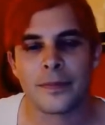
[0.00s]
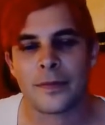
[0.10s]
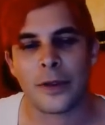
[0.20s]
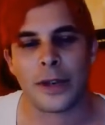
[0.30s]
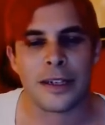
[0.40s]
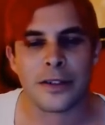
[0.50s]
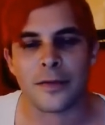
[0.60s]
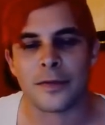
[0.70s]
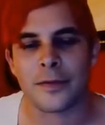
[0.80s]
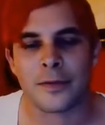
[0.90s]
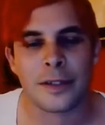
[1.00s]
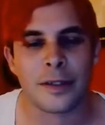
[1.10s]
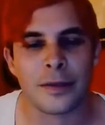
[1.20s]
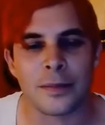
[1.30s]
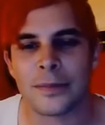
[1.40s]
range of
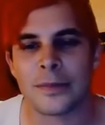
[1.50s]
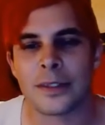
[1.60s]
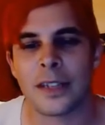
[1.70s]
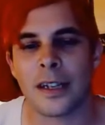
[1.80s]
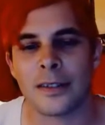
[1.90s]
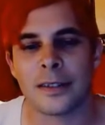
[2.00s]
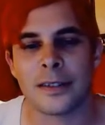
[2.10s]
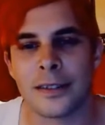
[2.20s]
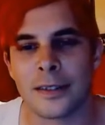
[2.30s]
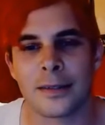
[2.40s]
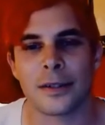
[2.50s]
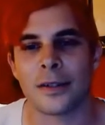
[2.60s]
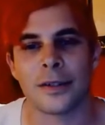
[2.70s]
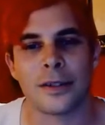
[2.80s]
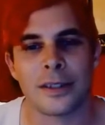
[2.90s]
stylistic
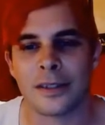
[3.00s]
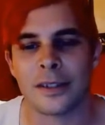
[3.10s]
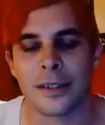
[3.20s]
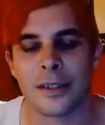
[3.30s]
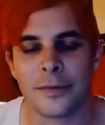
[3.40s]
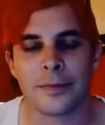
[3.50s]
songs and stuff.